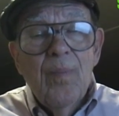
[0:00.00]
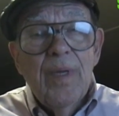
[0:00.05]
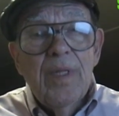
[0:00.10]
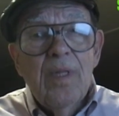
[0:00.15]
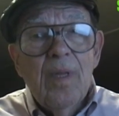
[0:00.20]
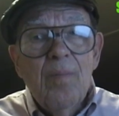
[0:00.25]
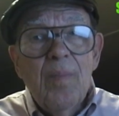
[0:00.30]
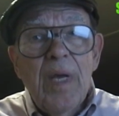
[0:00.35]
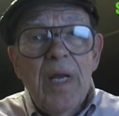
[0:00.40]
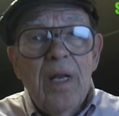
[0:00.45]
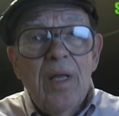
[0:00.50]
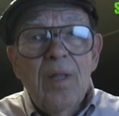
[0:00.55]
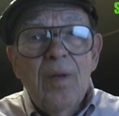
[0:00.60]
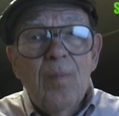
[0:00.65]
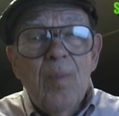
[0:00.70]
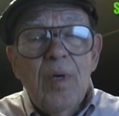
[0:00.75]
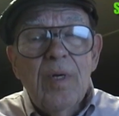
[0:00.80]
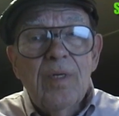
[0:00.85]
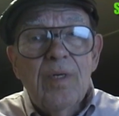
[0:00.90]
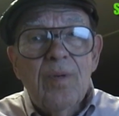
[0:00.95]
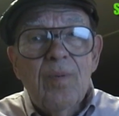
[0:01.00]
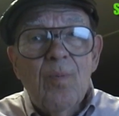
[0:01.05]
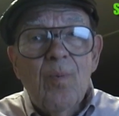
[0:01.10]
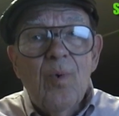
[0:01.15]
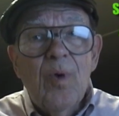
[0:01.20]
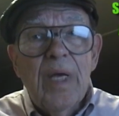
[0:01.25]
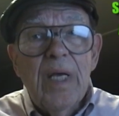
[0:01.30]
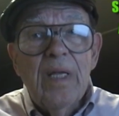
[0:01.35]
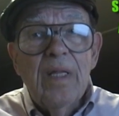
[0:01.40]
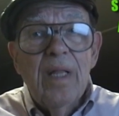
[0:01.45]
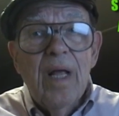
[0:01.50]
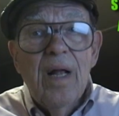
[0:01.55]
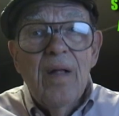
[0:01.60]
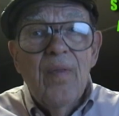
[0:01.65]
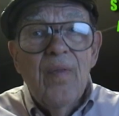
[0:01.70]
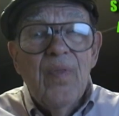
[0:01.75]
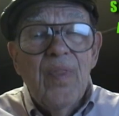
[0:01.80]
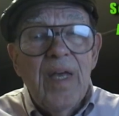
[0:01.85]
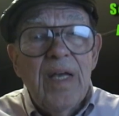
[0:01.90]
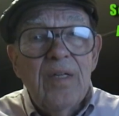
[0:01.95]
But the men of the Merchant Marine,
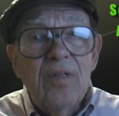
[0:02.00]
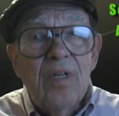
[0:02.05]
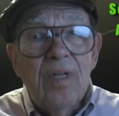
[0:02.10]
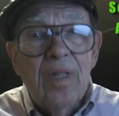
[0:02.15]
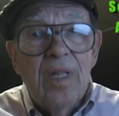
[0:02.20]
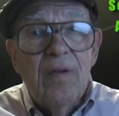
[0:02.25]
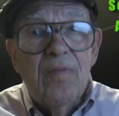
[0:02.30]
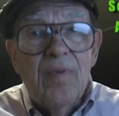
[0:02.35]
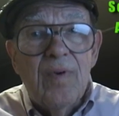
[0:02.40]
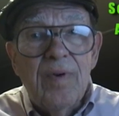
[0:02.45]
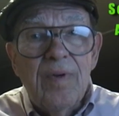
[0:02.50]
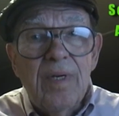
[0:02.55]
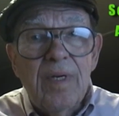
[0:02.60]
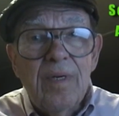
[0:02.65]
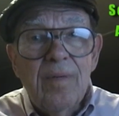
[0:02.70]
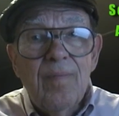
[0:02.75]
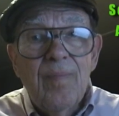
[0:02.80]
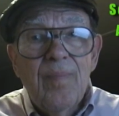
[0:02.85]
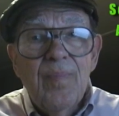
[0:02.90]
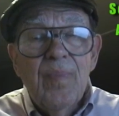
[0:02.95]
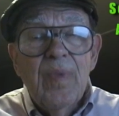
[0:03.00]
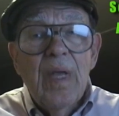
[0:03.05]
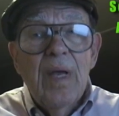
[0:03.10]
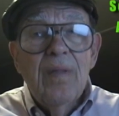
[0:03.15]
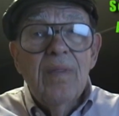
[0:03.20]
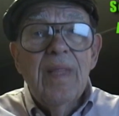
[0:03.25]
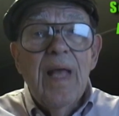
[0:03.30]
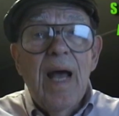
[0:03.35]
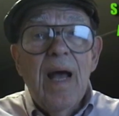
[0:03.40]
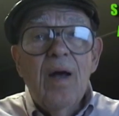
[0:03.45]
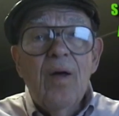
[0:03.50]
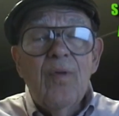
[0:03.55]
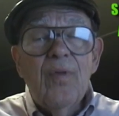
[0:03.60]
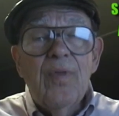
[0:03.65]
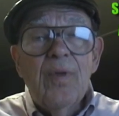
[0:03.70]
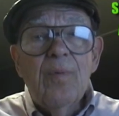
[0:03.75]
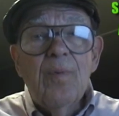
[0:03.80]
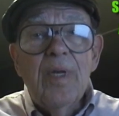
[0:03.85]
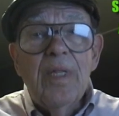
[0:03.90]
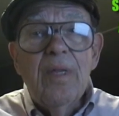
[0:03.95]
they delivered. Now
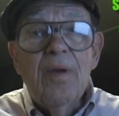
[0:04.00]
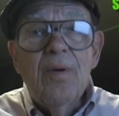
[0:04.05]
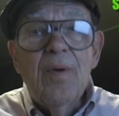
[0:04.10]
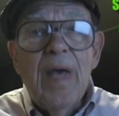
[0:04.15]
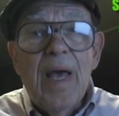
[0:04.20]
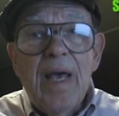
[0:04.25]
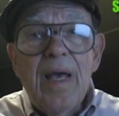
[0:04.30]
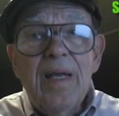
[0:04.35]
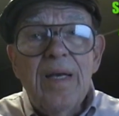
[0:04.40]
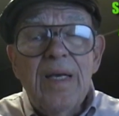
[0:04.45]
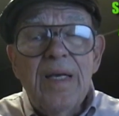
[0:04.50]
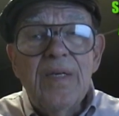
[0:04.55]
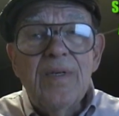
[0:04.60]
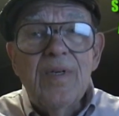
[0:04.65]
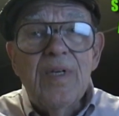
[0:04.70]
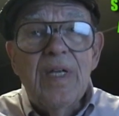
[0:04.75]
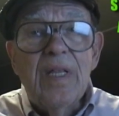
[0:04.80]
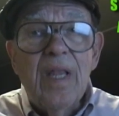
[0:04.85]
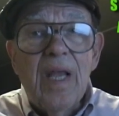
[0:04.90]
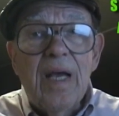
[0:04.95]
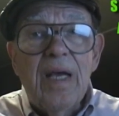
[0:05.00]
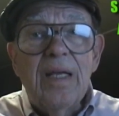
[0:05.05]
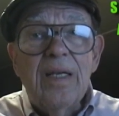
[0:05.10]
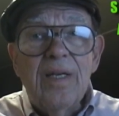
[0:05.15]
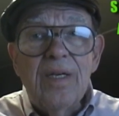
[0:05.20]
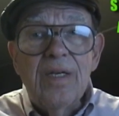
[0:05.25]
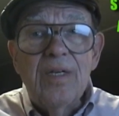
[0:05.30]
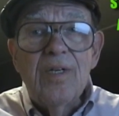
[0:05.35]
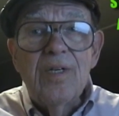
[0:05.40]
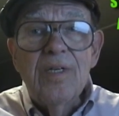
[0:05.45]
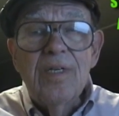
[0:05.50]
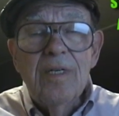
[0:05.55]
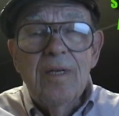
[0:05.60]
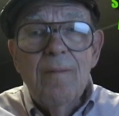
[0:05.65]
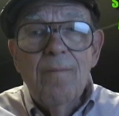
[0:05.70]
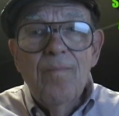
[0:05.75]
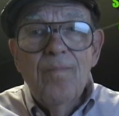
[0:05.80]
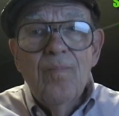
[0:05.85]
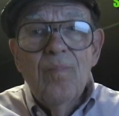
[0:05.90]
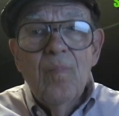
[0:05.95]
they're in their 80s and 90s.
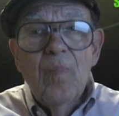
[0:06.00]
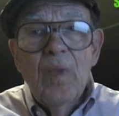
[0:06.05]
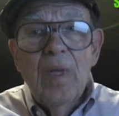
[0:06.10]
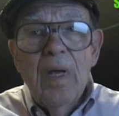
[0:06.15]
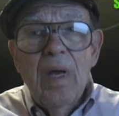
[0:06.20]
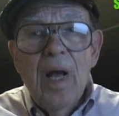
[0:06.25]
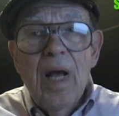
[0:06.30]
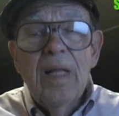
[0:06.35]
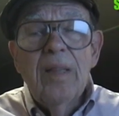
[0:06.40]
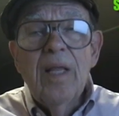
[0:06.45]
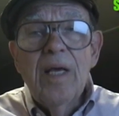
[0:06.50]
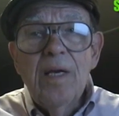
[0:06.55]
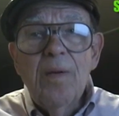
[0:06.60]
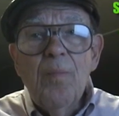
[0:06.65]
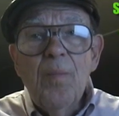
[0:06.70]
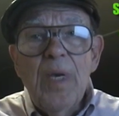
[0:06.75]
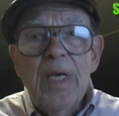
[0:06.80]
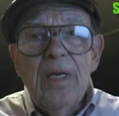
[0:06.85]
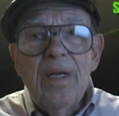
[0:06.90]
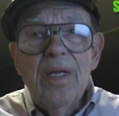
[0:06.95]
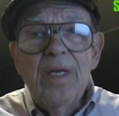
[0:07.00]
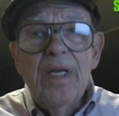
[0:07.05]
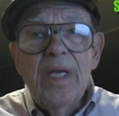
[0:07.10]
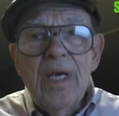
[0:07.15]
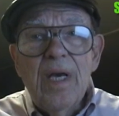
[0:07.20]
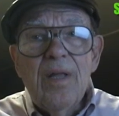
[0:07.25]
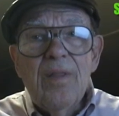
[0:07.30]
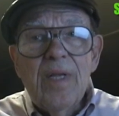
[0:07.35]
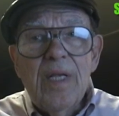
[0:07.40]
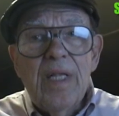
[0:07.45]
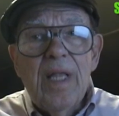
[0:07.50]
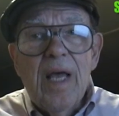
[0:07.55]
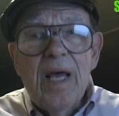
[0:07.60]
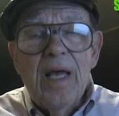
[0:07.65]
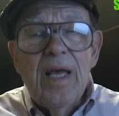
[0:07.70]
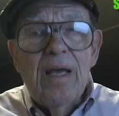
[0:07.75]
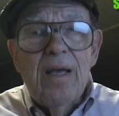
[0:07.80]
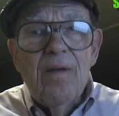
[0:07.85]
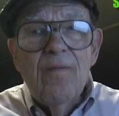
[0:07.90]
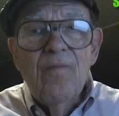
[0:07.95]
I led a meeting the other
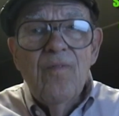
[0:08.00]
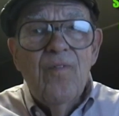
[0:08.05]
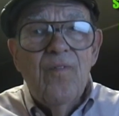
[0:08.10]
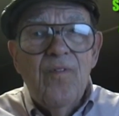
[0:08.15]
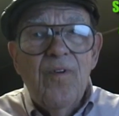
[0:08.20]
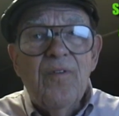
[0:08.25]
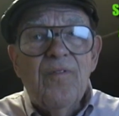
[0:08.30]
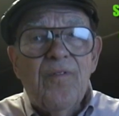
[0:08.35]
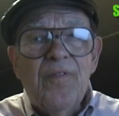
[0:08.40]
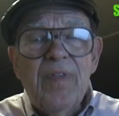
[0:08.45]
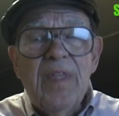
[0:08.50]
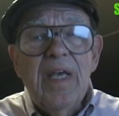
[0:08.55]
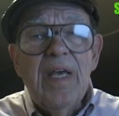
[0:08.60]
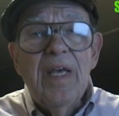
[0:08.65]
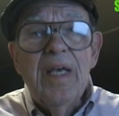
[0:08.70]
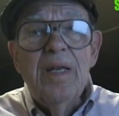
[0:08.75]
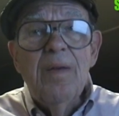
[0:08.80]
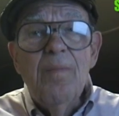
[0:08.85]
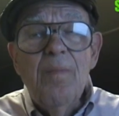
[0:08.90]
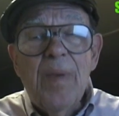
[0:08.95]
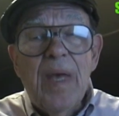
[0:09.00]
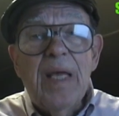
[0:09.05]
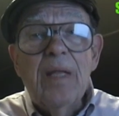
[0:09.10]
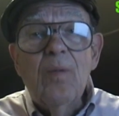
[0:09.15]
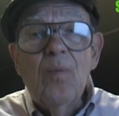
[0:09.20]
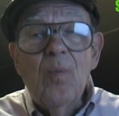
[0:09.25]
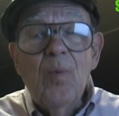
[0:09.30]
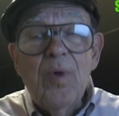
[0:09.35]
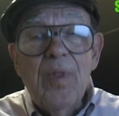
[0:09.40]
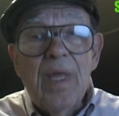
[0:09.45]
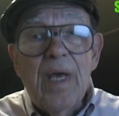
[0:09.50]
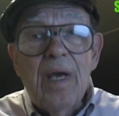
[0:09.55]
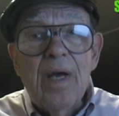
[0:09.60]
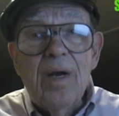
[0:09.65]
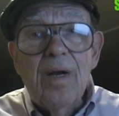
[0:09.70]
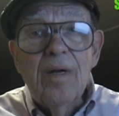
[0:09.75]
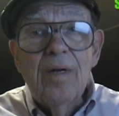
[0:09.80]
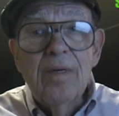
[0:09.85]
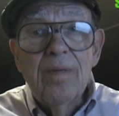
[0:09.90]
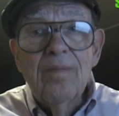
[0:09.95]
day. 15 men were
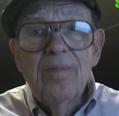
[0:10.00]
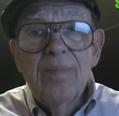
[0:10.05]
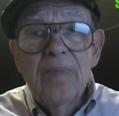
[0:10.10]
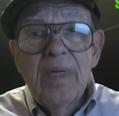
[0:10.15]
there.